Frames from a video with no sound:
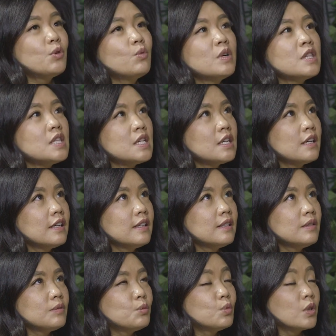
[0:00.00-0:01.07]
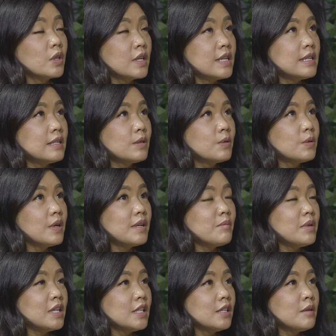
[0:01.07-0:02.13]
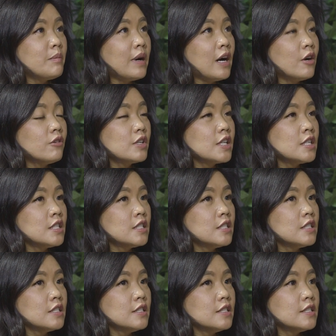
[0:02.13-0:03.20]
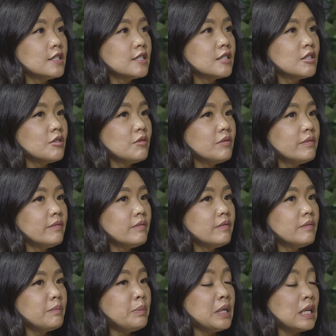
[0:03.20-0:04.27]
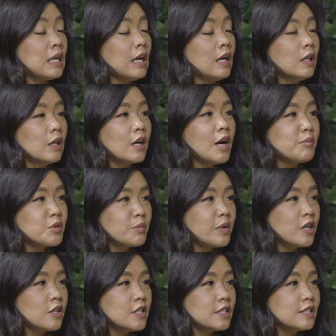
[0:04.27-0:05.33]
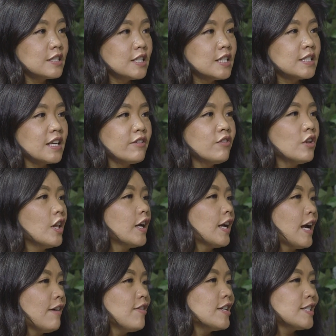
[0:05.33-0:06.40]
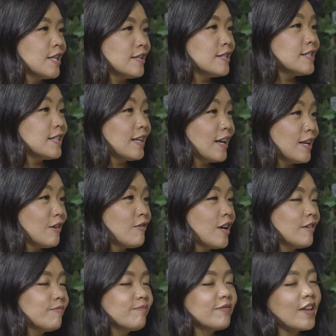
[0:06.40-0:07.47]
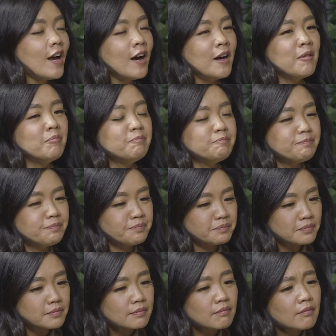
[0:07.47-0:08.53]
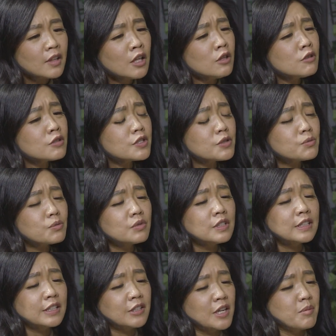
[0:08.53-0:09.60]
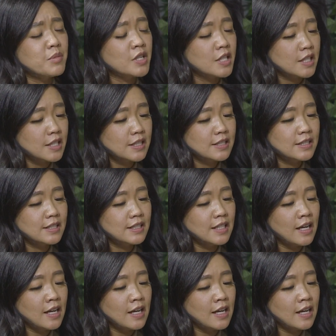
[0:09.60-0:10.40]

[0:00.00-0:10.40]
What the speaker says: One thing I worry quite a bit about is being a helicopter parent, because I feel like I have that tendency anyway. There's this really great book